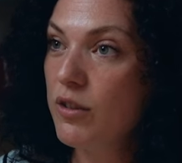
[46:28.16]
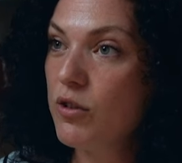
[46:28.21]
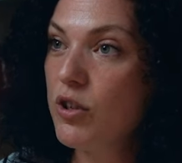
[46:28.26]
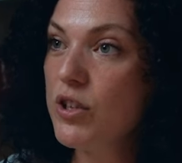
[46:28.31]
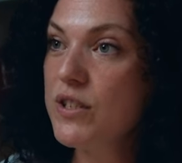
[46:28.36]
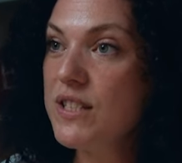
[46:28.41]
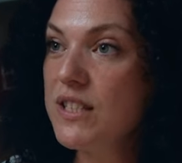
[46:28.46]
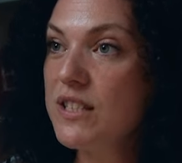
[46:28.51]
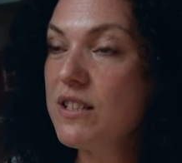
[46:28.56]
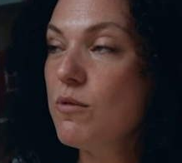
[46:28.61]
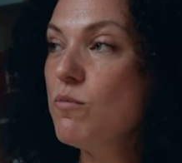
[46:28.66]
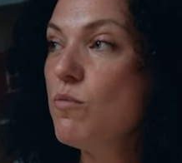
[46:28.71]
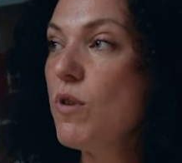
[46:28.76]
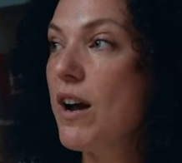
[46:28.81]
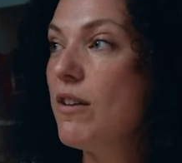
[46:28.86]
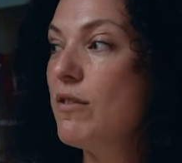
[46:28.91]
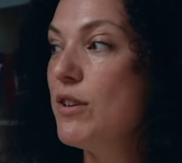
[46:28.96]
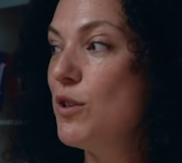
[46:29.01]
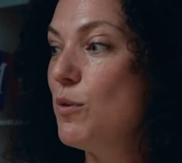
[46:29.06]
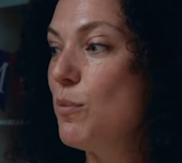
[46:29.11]
because
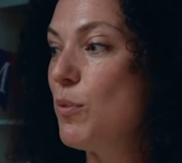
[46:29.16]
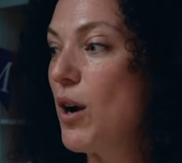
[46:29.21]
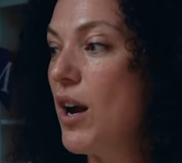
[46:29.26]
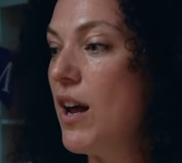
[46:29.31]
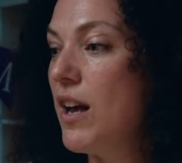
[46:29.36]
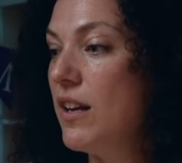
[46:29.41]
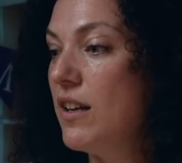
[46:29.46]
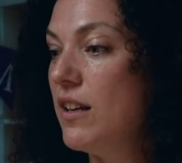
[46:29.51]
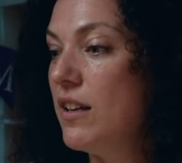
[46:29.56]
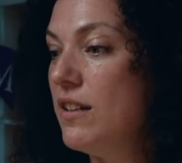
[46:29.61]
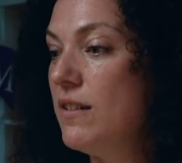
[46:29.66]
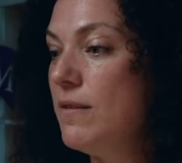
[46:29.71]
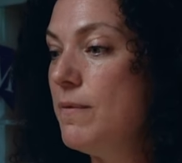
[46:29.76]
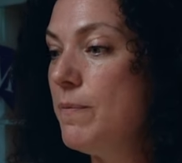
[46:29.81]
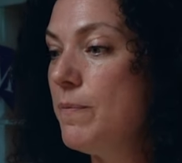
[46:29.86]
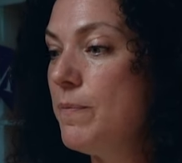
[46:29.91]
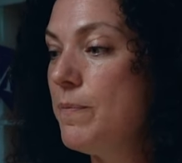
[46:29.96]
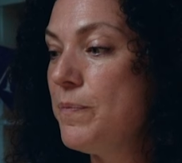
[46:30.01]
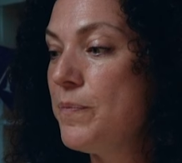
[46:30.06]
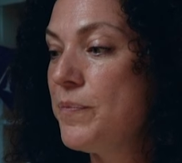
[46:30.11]
somewhere in your
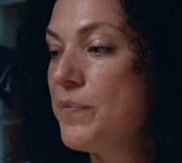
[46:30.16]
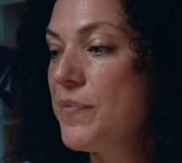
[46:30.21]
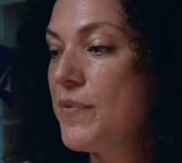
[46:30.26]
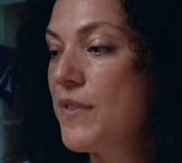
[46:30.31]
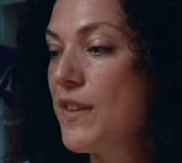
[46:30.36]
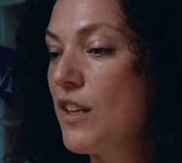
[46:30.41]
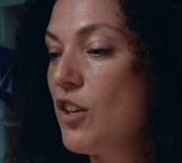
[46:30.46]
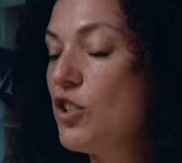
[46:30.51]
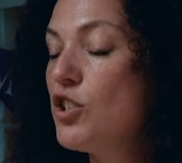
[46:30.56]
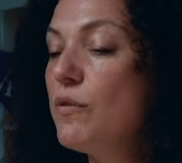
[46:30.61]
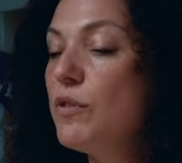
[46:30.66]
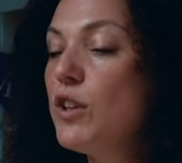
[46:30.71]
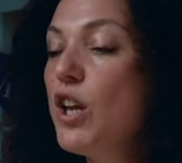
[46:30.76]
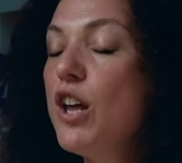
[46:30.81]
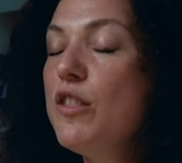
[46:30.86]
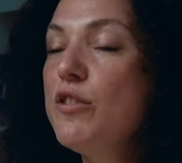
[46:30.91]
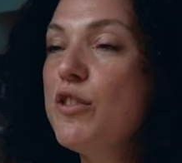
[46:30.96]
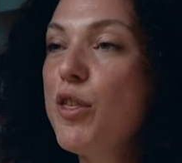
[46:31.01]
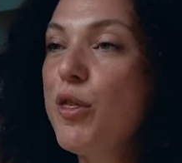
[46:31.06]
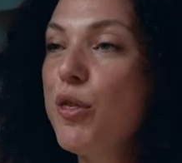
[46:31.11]
brain because you've
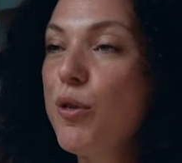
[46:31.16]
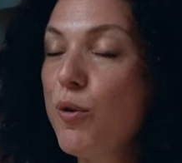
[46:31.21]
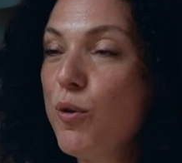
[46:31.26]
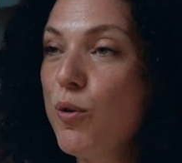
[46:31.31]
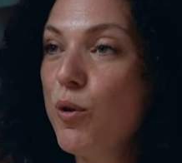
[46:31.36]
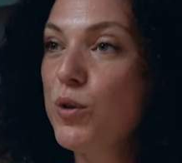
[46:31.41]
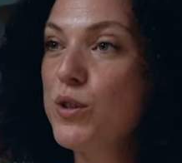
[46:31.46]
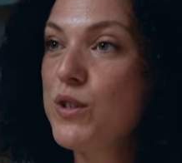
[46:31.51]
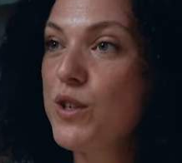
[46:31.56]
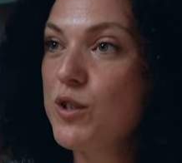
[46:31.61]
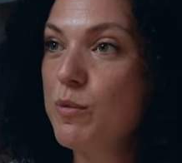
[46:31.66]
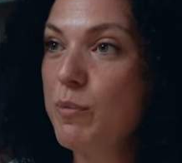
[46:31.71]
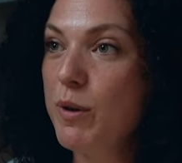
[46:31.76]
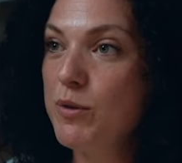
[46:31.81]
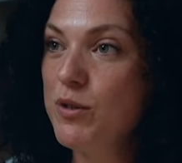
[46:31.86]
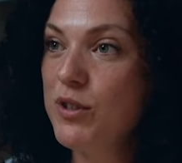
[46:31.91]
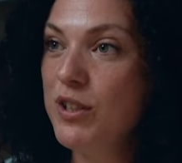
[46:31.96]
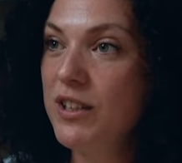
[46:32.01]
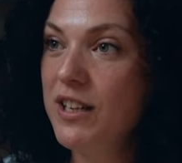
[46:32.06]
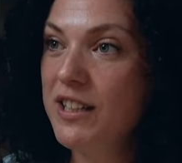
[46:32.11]
learned the thoughts as
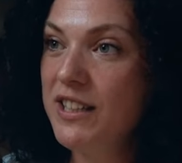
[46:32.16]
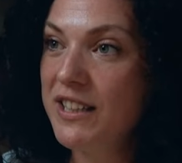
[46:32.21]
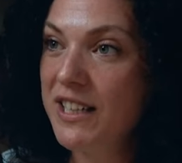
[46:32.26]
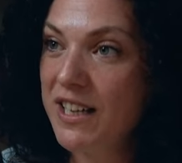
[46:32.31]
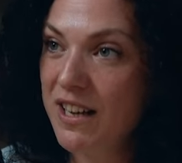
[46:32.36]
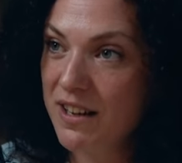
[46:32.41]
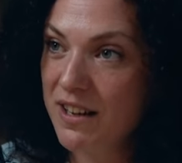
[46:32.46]
opposed to learning the